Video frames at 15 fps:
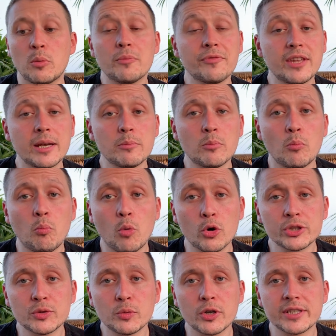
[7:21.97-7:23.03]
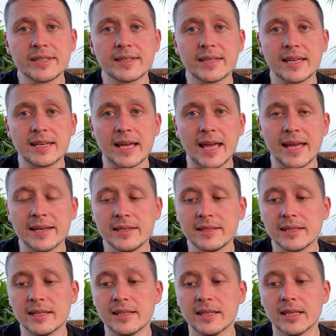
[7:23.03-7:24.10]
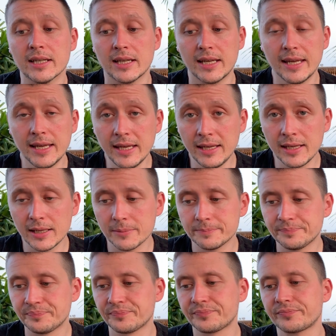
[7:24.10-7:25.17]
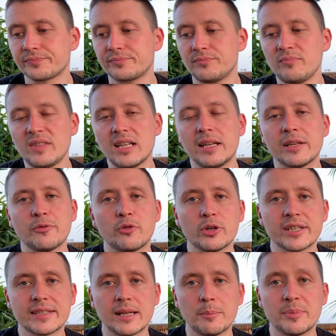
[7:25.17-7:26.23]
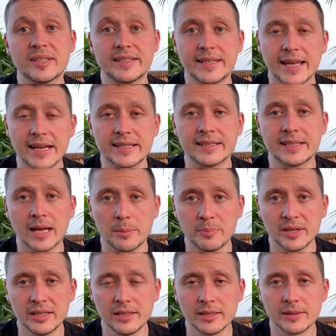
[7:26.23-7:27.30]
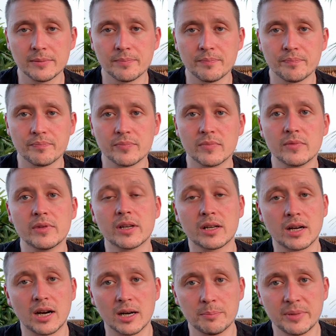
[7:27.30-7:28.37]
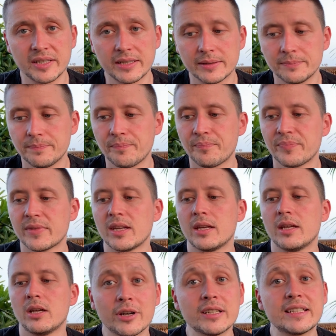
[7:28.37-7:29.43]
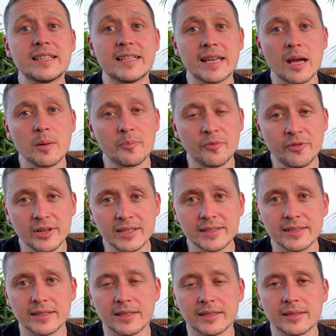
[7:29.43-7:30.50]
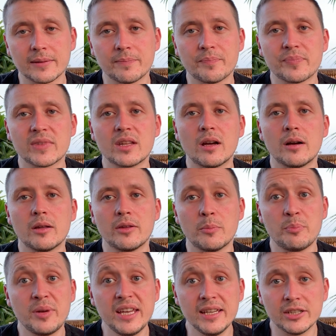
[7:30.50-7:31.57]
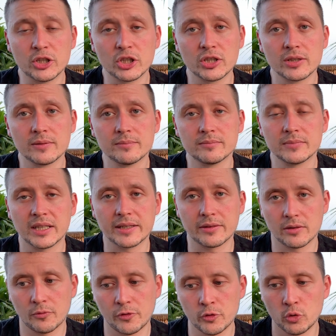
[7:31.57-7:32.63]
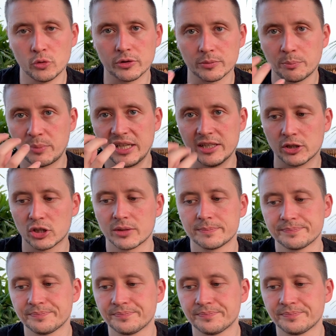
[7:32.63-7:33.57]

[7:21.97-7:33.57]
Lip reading: Then most words that end in ich, like for example, der Teppich, the carpet, or der Pfirsich, the peach, like the fruit peach.